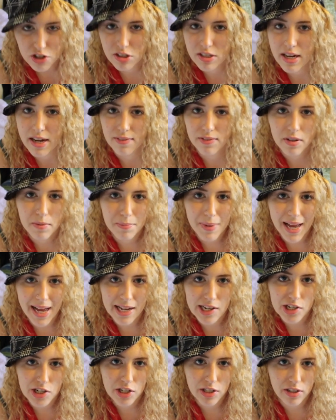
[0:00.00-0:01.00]
just have
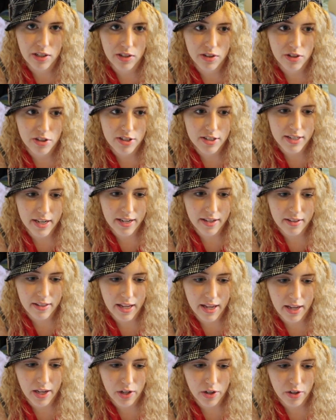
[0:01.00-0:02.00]
compassion, understand
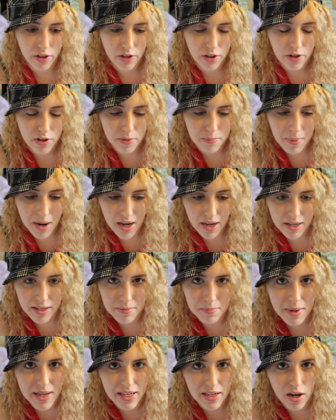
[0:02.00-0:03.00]
that her
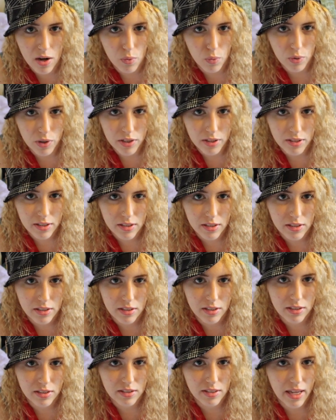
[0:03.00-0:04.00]
mind may not work
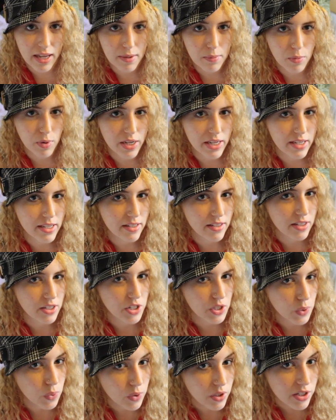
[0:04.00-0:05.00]
the same way
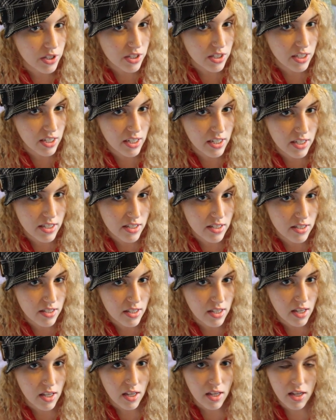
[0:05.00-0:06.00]
that yours
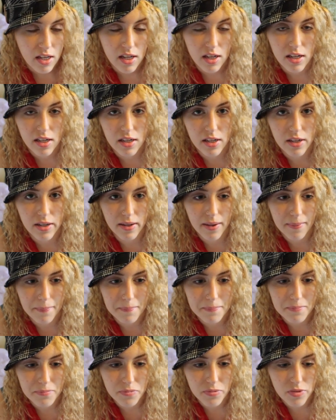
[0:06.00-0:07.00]
does.
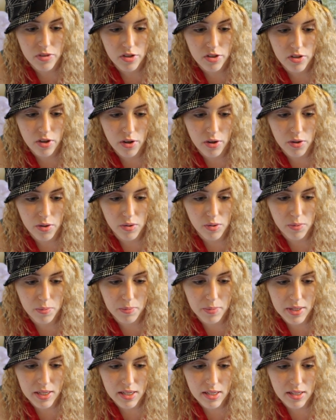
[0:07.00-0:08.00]

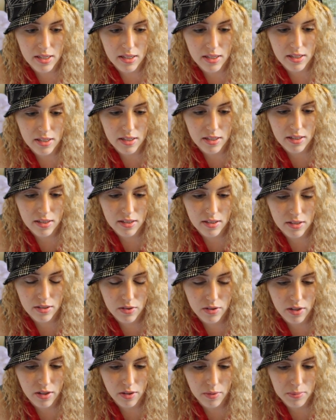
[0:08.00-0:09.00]
So be,
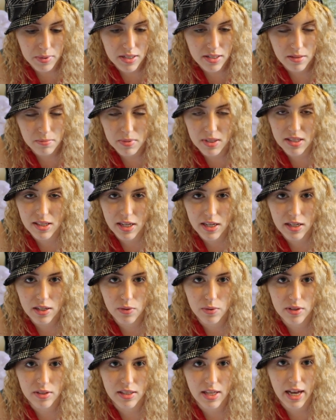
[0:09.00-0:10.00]
you know, be
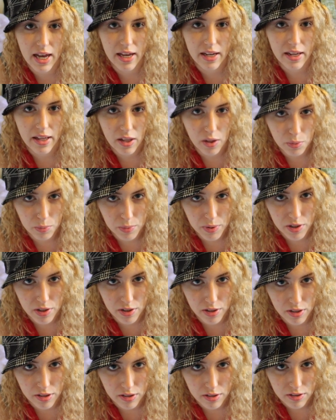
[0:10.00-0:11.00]
sympathetic with that. Help
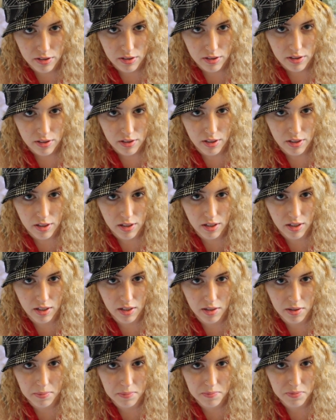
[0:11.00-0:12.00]
her.
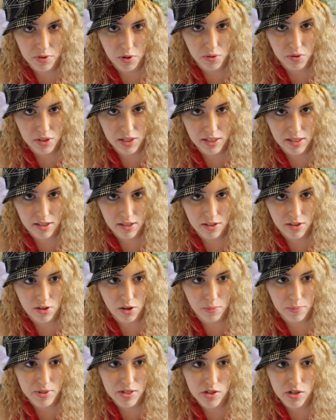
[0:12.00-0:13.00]
Don't get, you
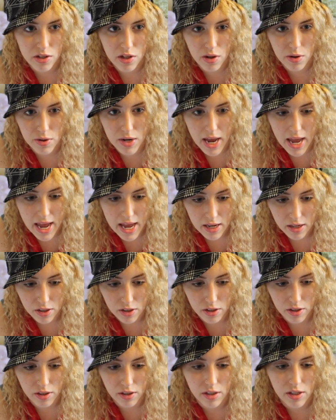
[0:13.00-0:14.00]
know, be slow to
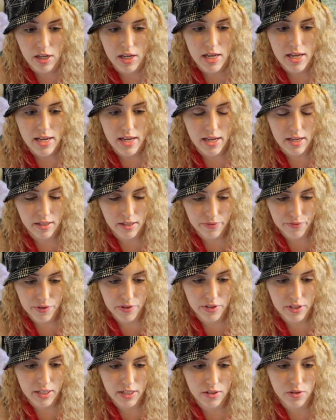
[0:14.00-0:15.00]
anger and
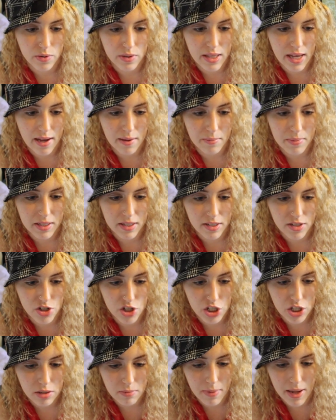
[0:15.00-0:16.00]
different things with that, because
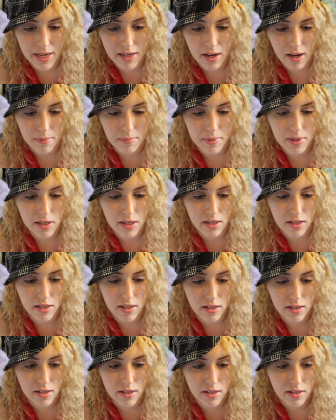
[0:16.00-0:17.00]
she may not
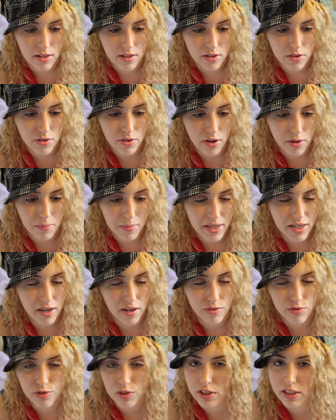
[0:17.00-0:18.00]
be, you know, may
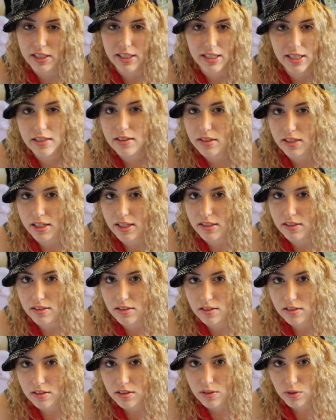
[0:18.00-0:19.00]
not fully get
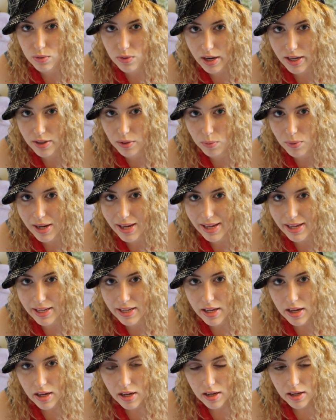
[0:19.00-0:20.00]
things right
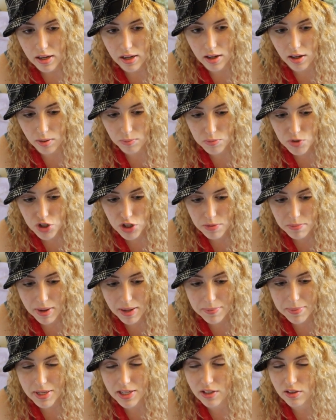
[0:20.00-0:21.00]
away. She
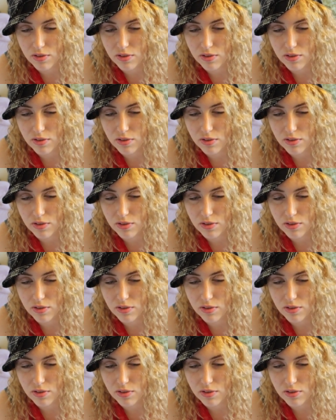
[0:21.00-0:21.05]
may be